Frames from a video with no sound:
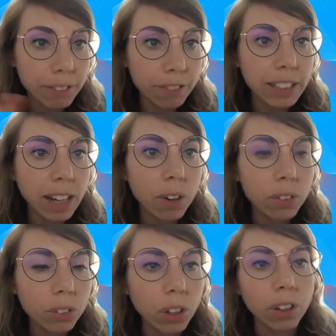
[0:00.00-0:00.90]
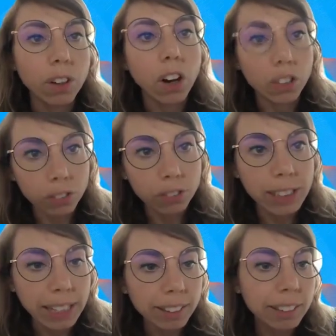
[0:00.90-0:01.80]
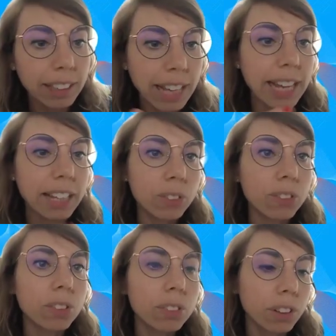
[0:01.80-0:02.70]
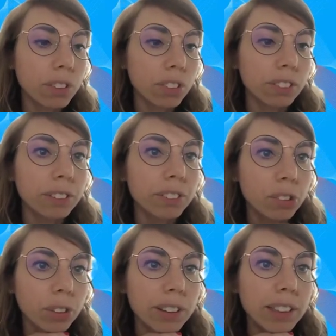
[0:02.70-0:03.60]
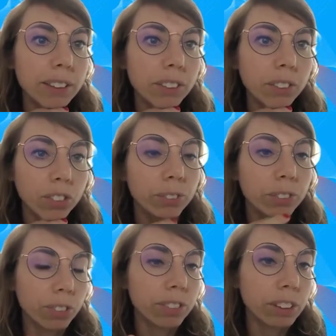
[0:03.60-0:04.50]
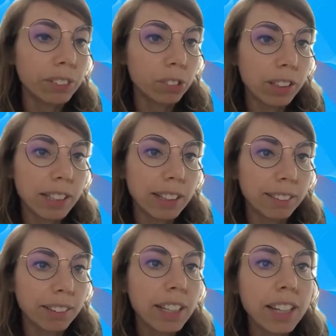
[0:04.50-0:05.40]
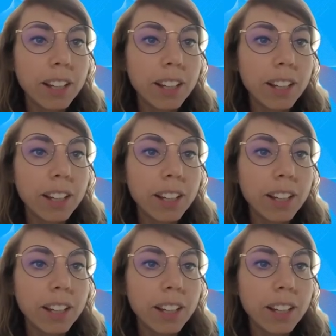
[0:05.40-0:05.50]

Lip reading: vNow on vNext, and also run the regression test.